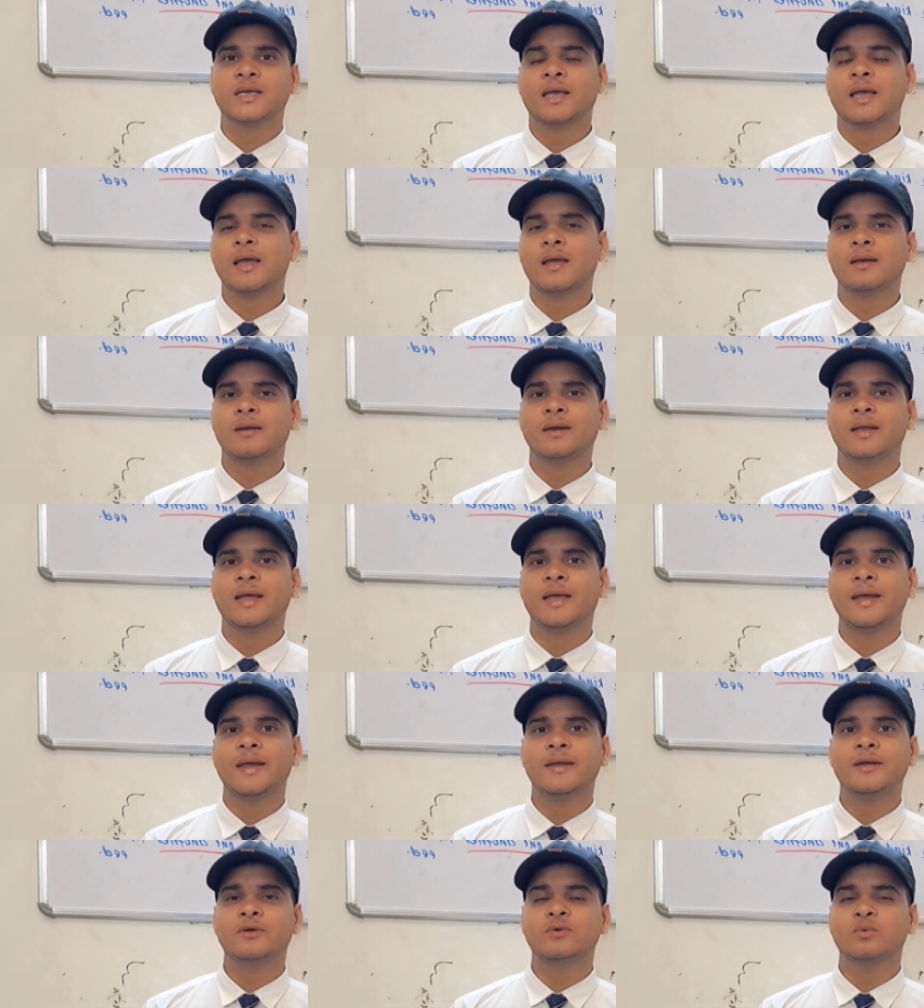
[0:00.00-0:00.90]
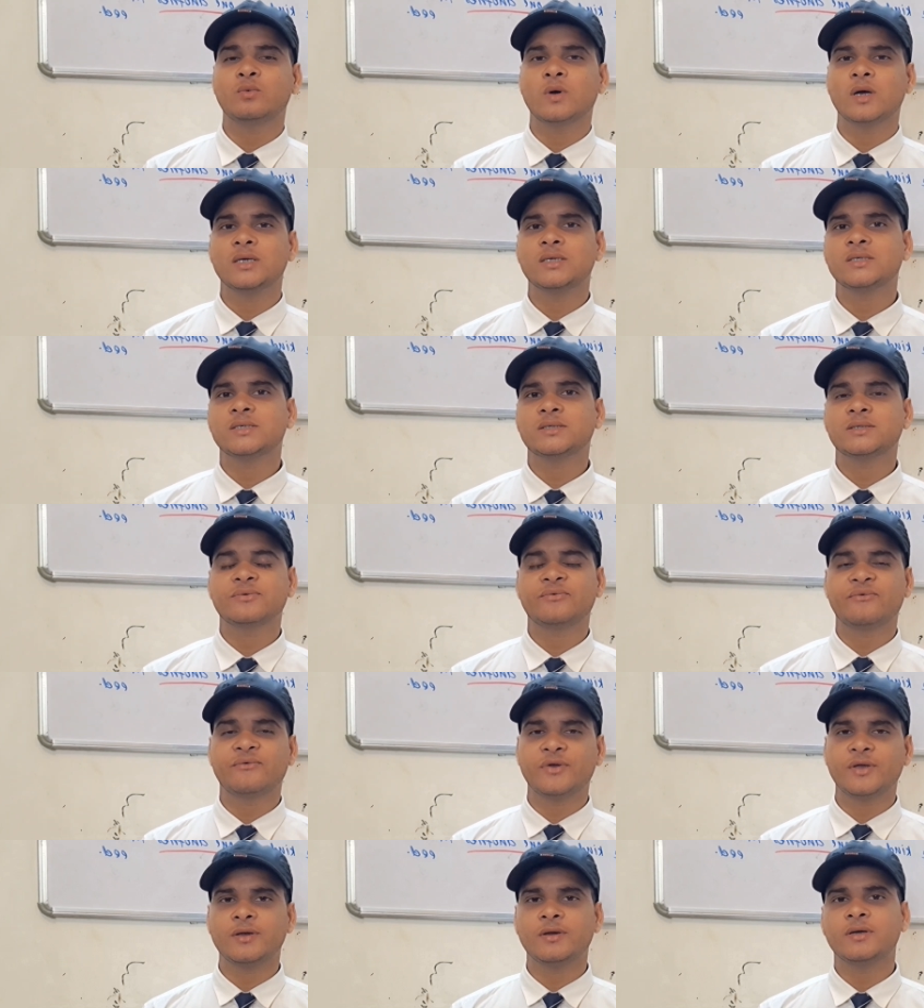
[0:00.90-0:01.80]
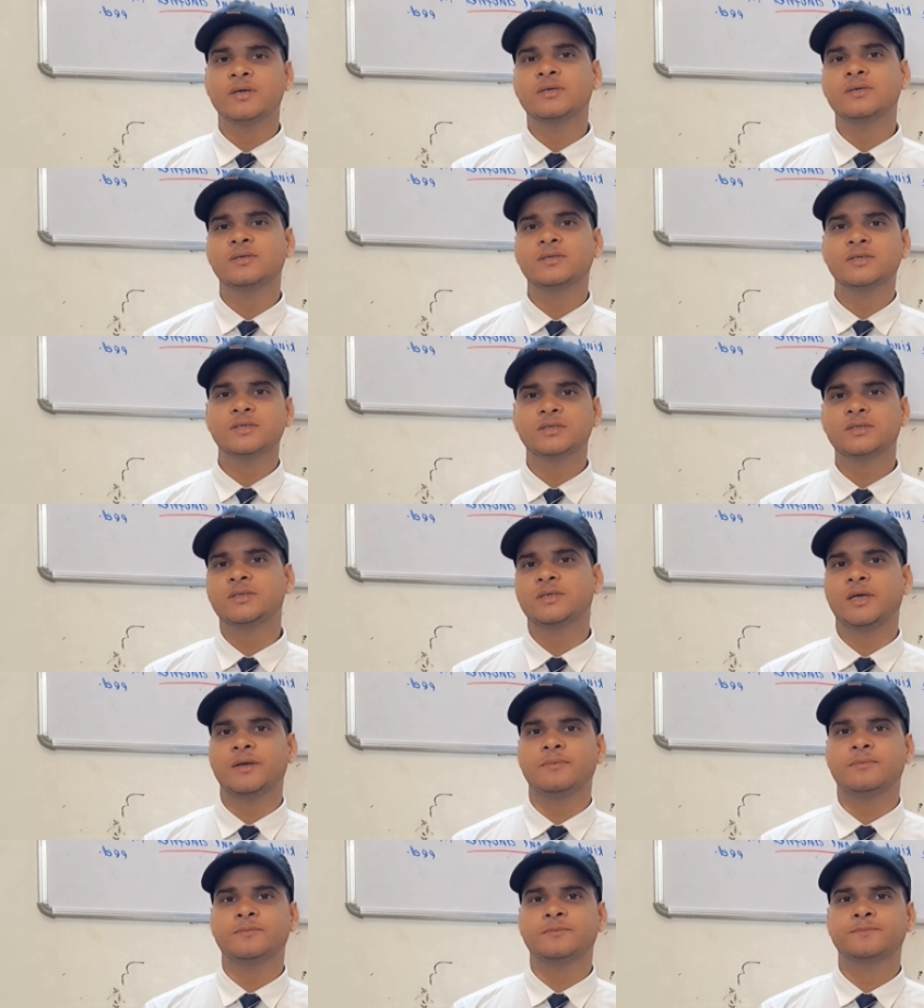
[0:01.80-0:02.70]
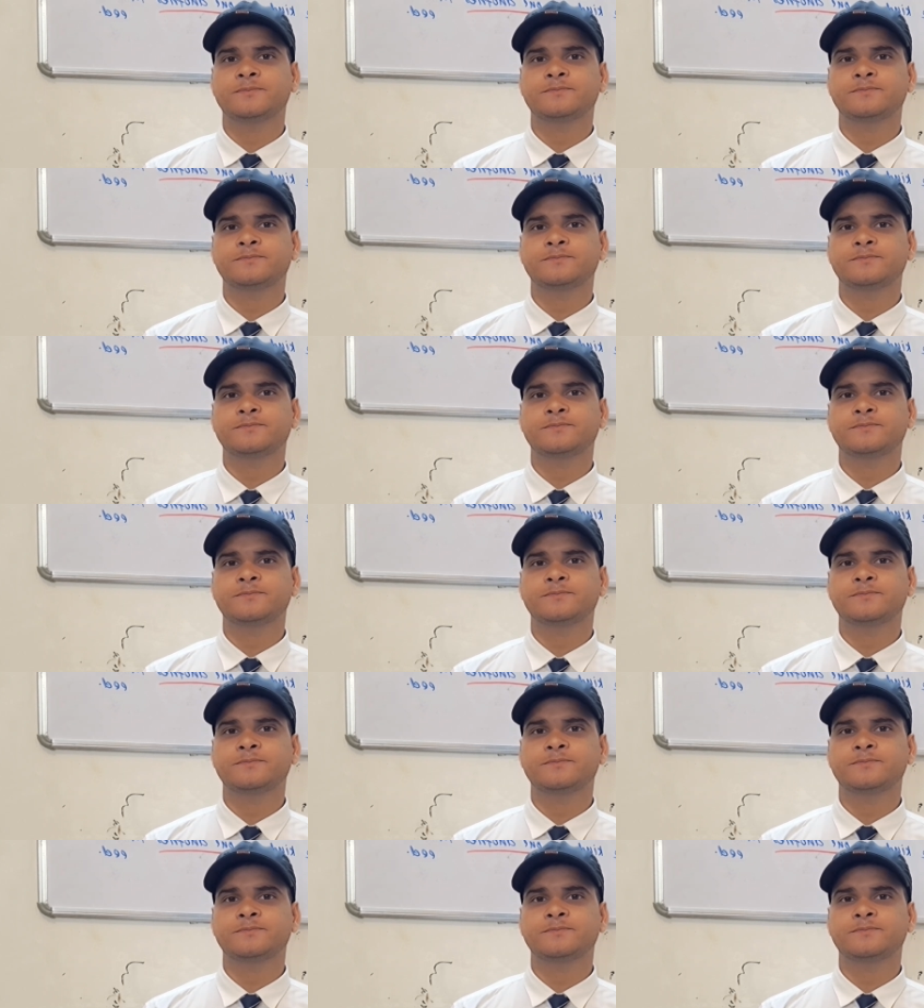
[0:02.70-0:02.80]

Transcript: 8 one's finger step.